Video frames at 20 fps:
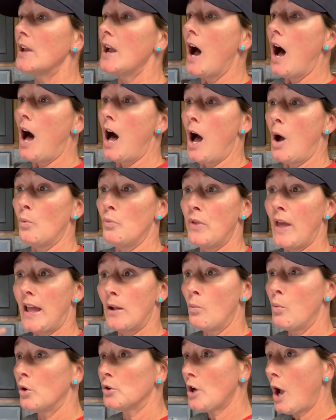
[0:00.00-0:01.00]
uh,
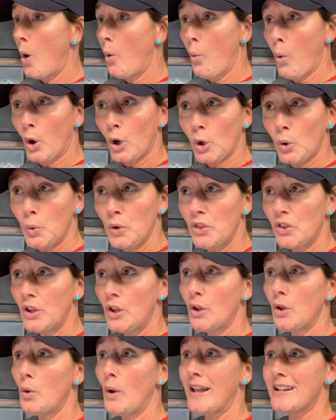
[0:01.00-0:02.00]
that will not work with
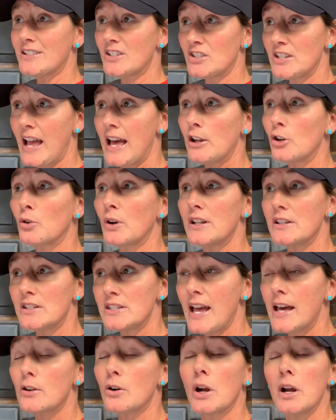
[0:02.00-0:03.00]
you, etc.,
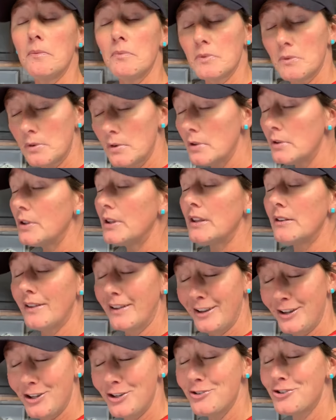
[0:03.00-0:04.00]
etc.,
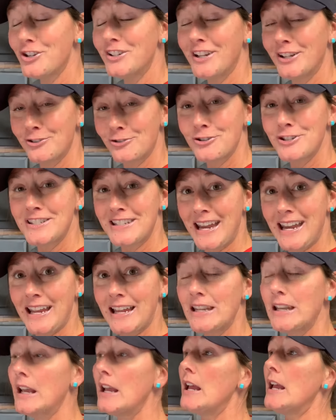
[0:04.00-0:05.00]
you should
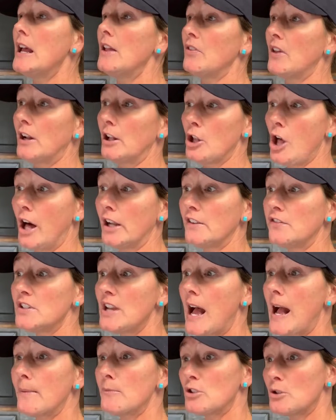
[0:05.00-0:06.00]
understand that a lot of
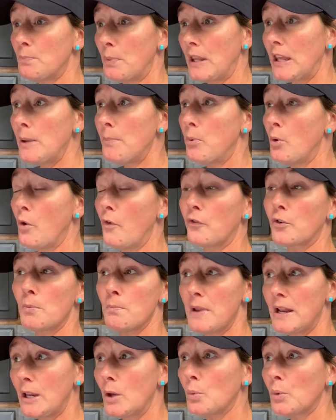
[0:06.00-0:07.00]
times people, for
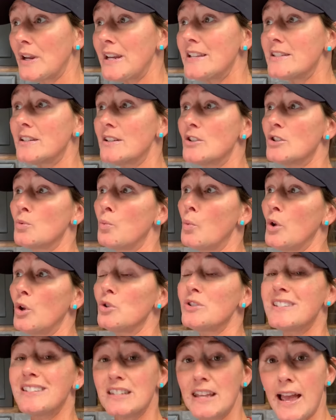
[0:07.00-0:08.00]
many reasons, will
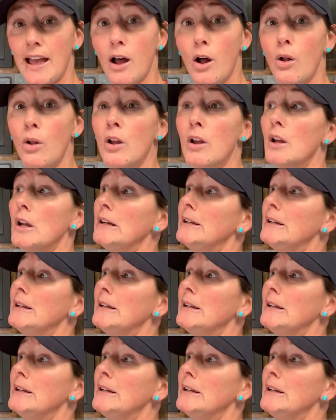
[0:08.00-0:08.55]
sell